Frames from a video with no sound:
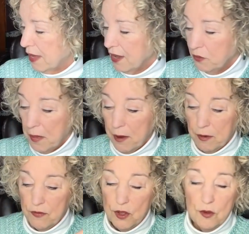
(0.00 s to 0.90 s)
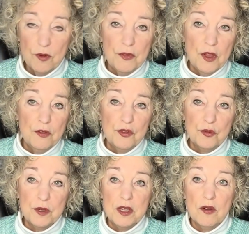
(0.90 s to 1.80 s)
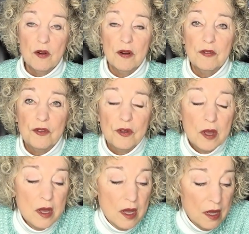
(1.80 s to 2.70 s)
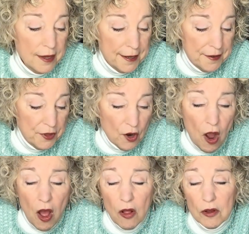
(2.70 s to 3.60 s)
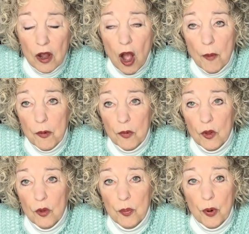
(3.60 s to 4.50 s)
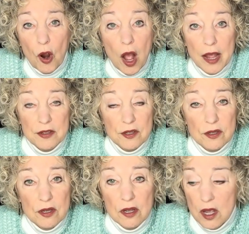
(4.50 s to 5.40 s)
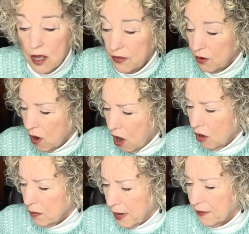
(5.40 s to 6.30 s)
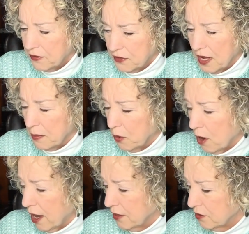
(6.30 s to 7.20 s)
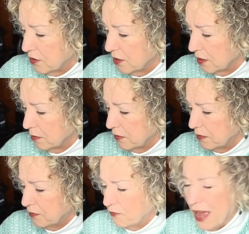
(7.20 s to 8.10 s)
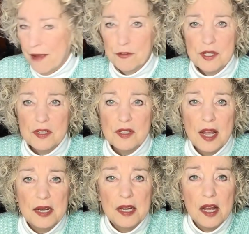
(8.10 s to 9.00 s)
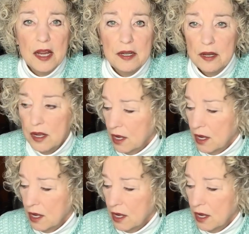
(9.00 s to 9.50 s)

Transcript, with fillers: that's my review of those three yarns. Uh, they're all comparable price. They're all about the same price five or six ninety nine